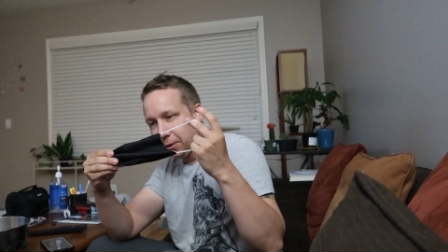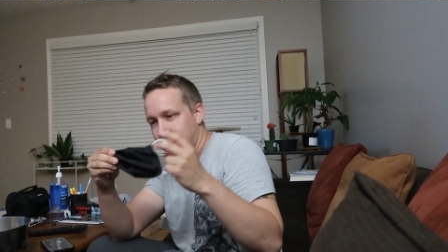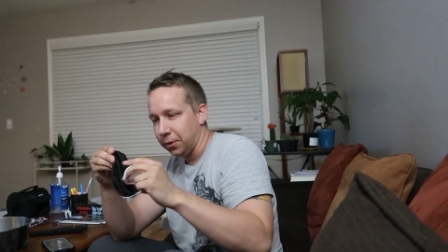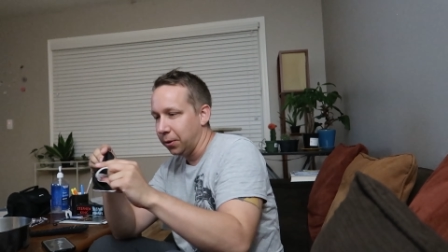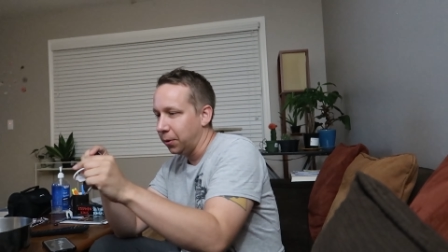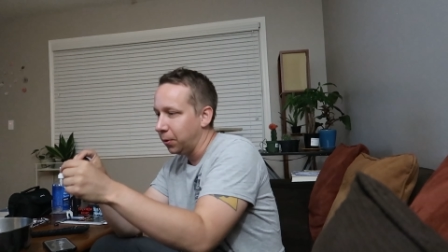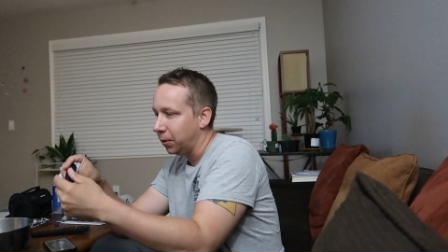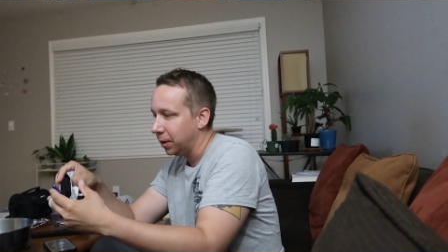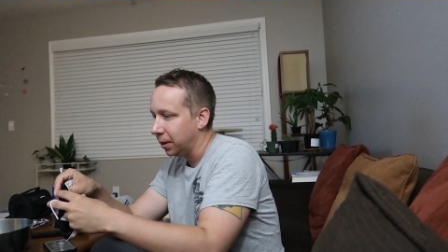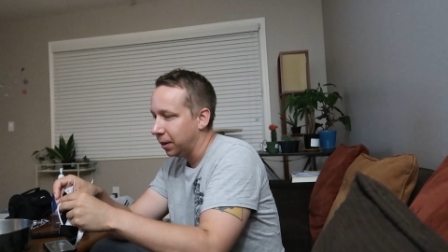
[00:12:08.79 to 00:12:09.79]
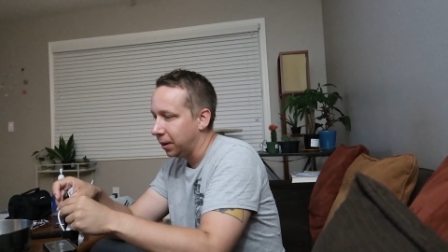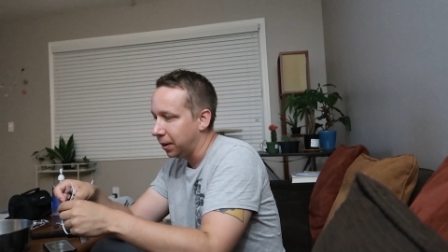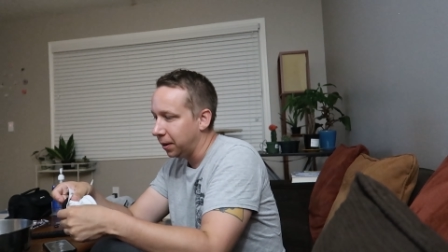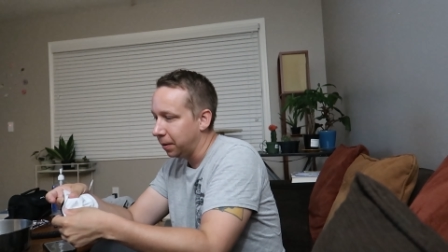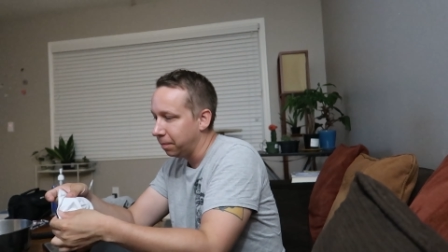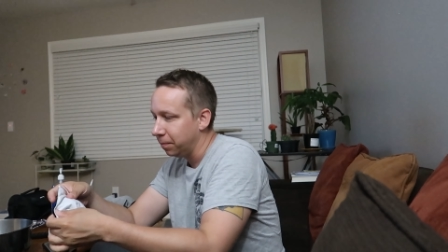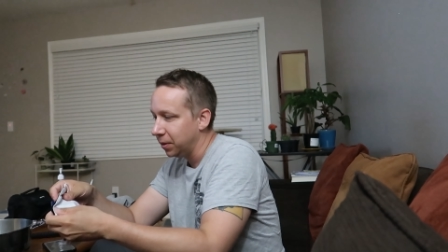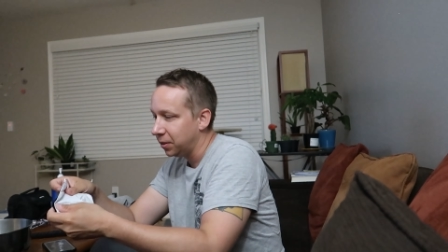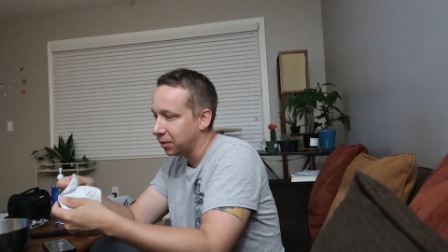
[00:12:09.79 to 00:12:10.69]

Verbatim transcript: So um, this